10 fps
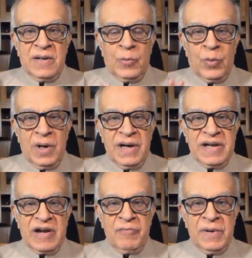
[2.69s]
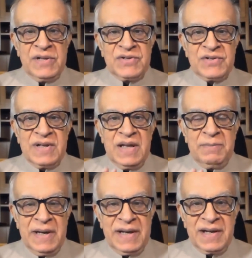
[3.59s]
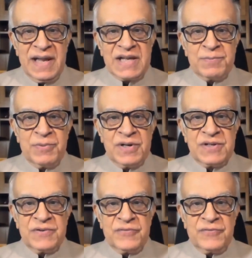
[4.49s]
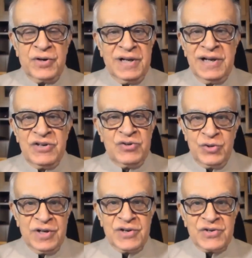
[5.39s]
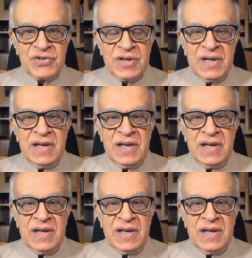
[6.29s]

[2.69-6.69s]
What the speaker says: world governments and medical experts for nearly 2 years.